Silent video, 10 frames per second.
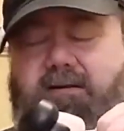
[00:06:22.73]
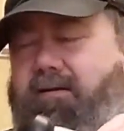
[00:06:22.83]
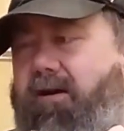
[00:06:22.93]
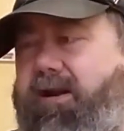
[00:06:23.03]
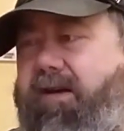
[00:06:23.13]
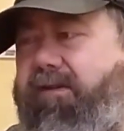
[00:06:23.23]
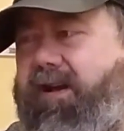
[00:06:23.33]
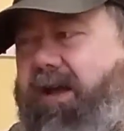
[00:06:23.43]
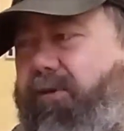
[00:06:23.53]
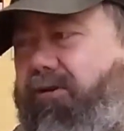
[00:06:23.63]
I never
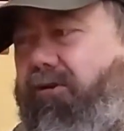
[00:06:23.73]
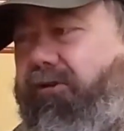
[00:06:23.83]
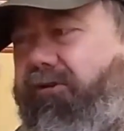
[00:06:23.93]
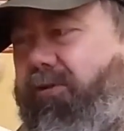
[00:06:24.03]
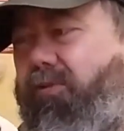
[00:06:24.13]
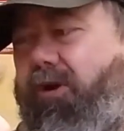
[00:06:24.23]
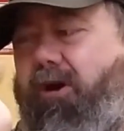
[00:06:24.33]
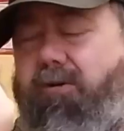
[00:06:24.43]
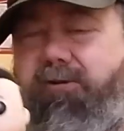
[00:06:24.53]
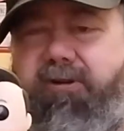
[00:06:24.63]
came across them when I
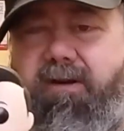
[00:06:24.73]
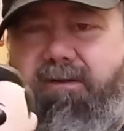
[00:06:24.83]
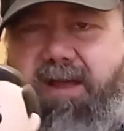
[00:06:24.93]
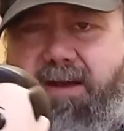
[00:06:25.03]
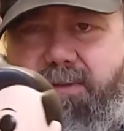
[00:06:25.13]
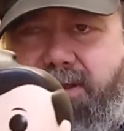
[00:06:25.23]
was over there, but they